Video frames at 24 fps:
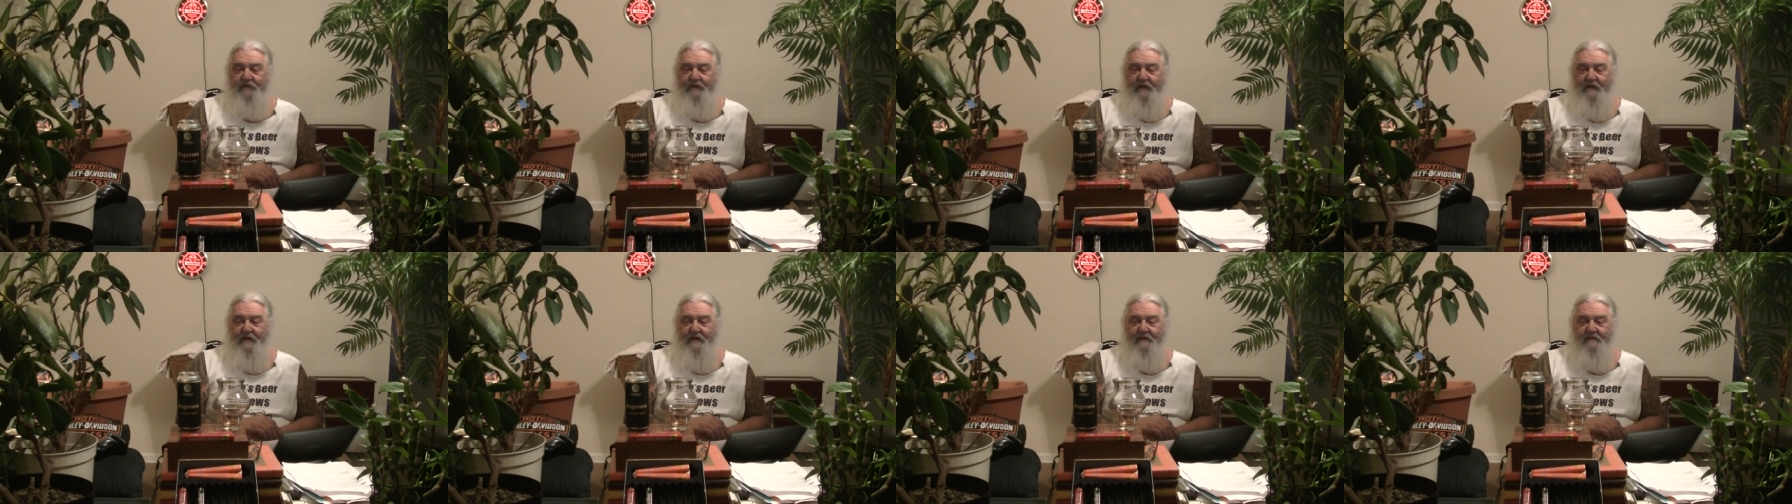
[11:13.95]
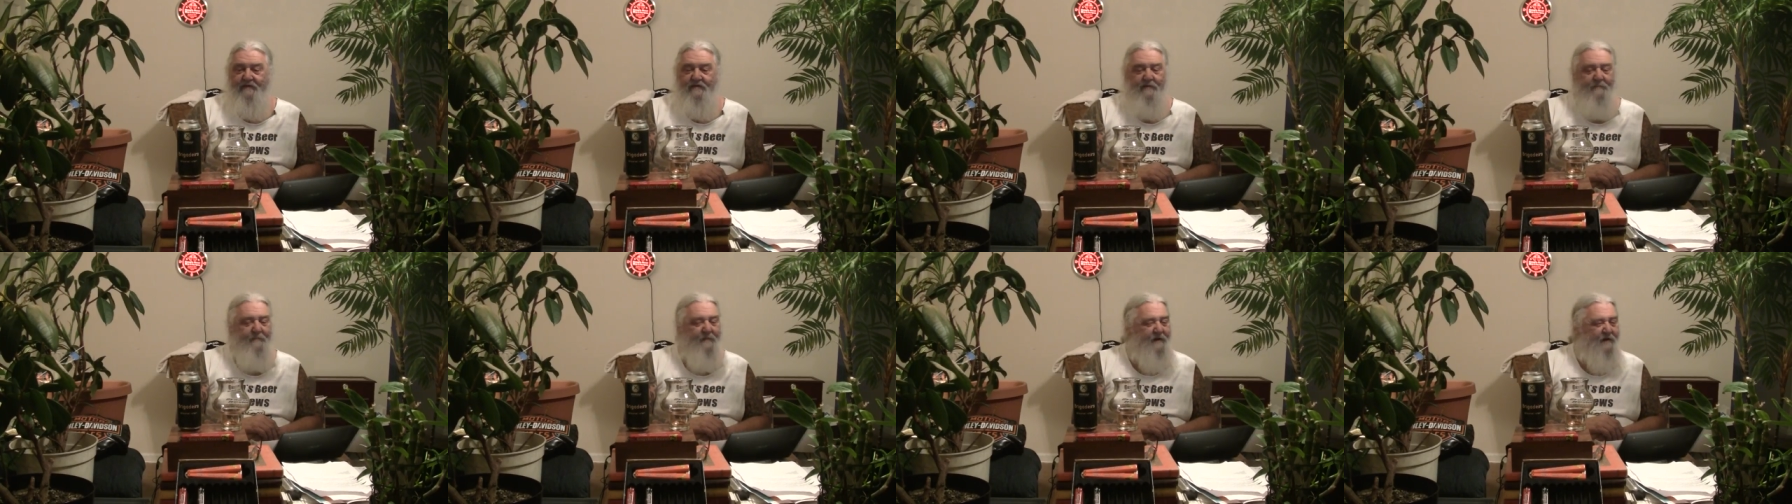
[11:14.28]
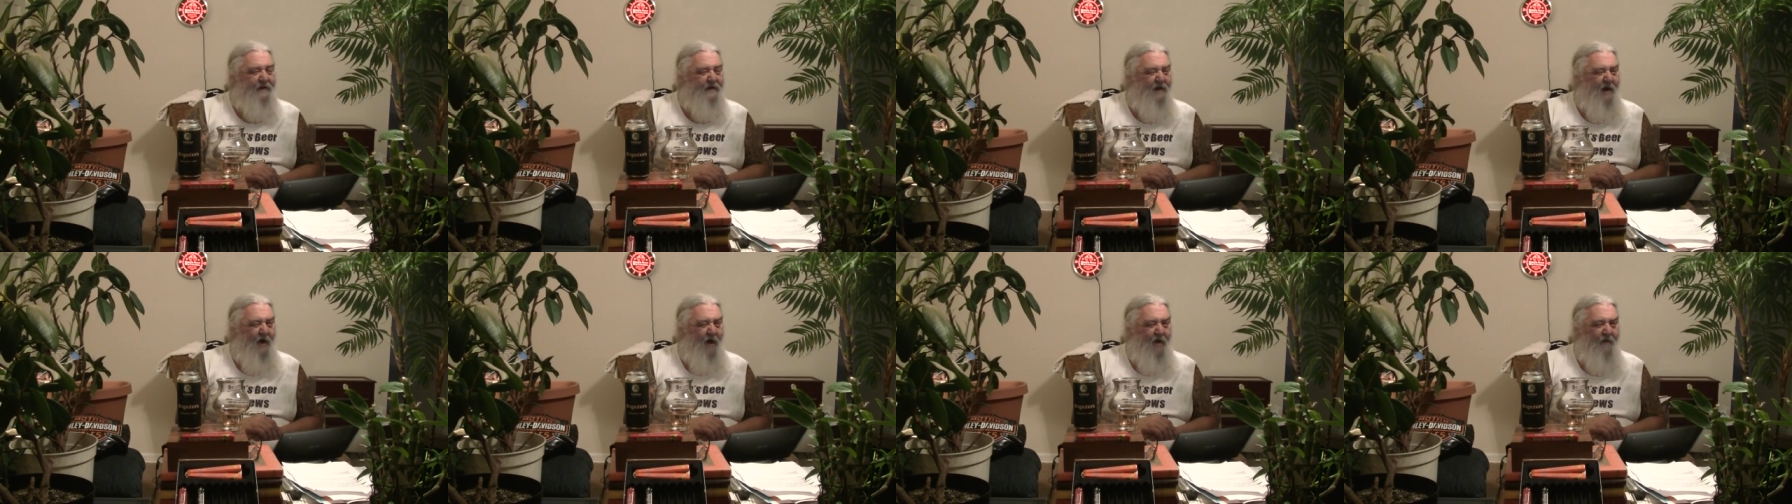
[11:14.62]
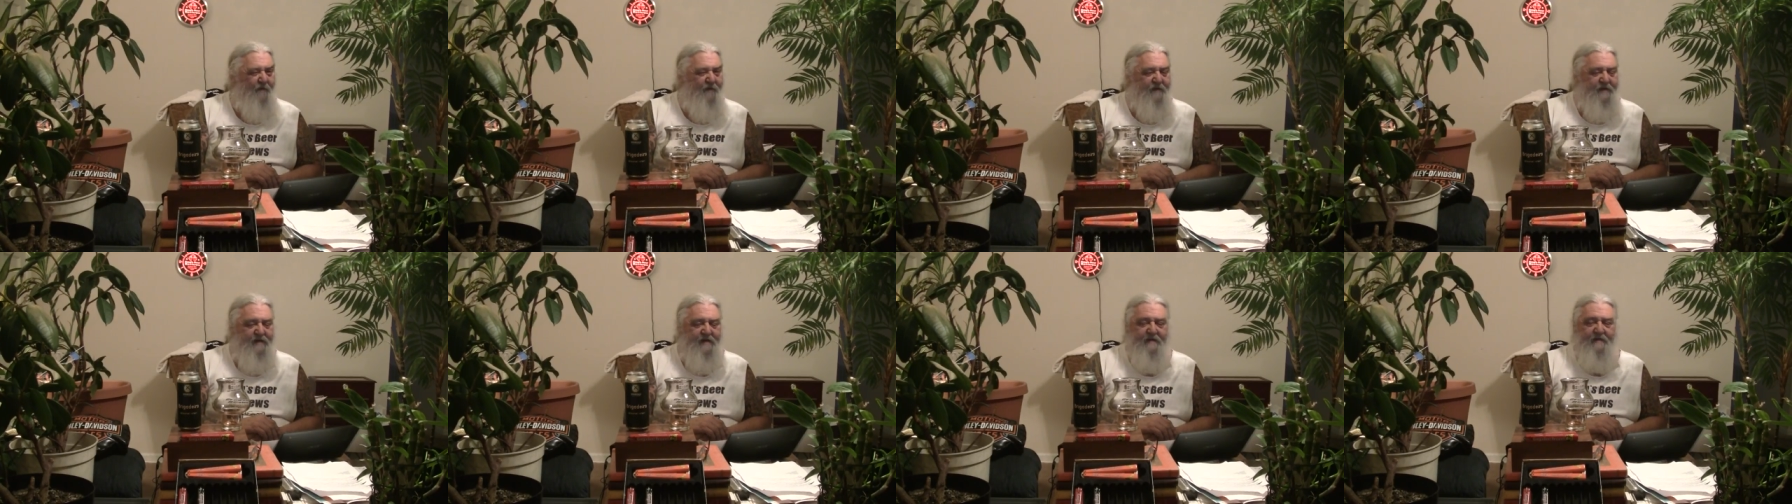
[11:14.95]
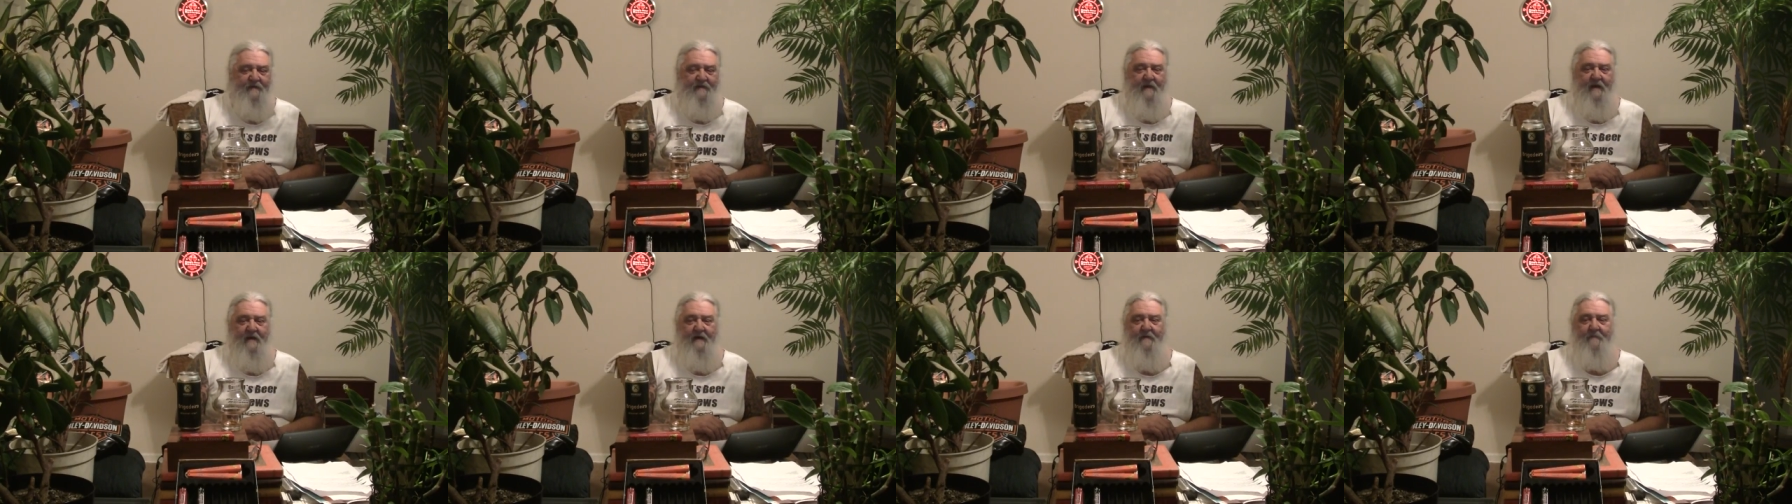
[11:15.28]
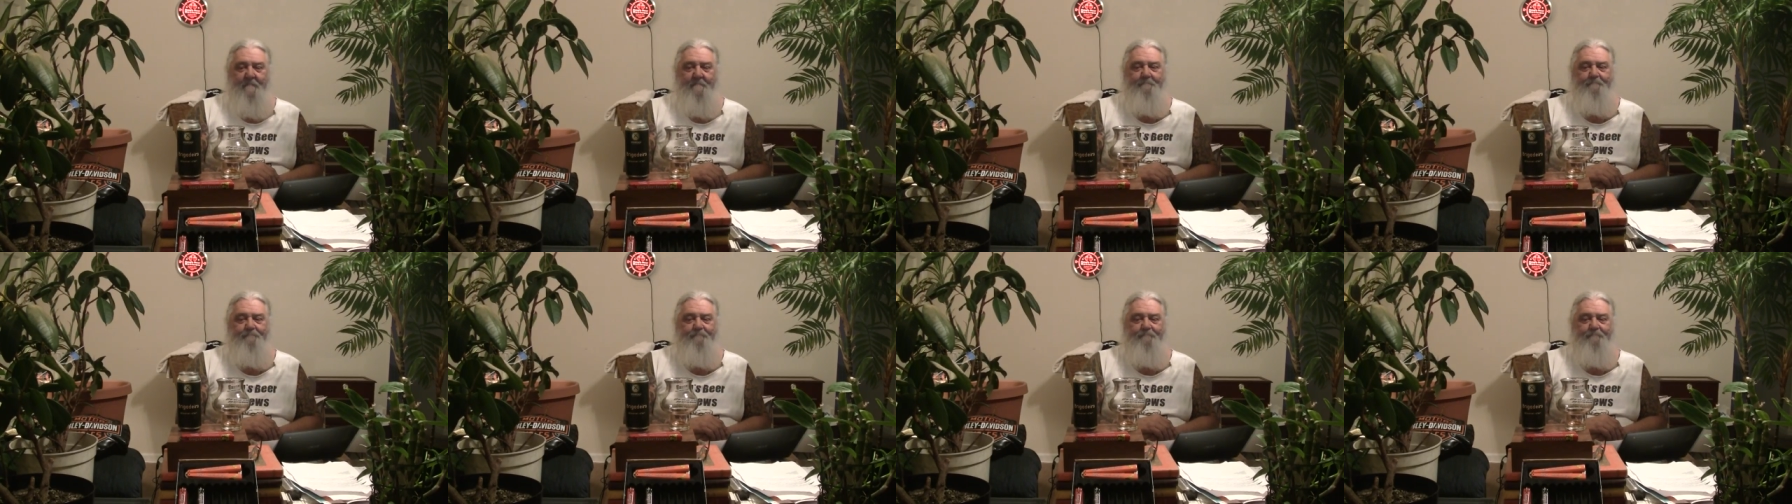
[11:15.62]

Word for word: uh, a little bit of coffee in there.